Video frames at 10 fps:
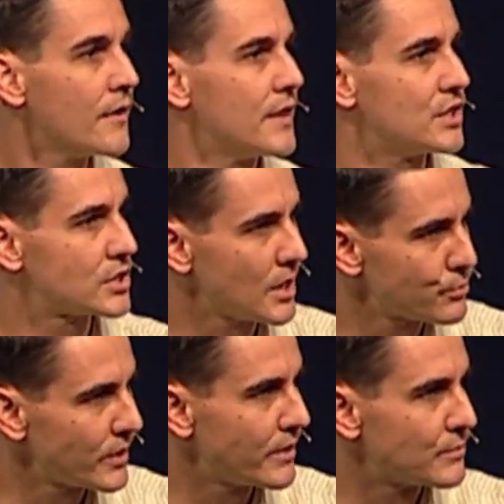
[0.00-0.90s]
they
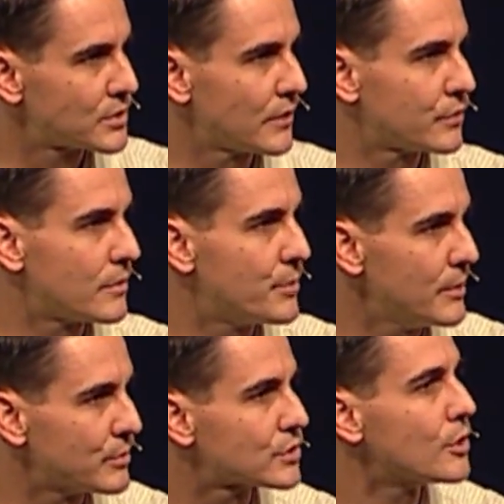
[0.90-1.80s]
separated themselves from the
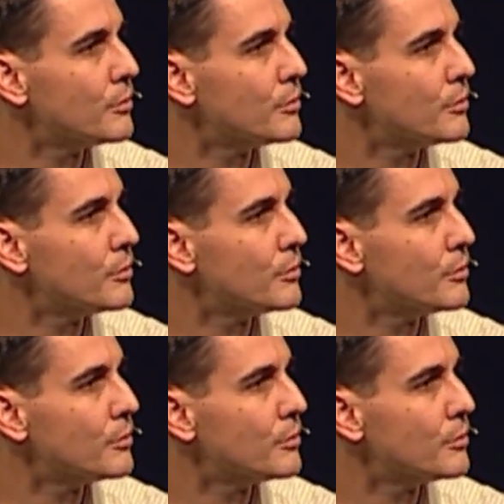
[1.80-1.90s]
people so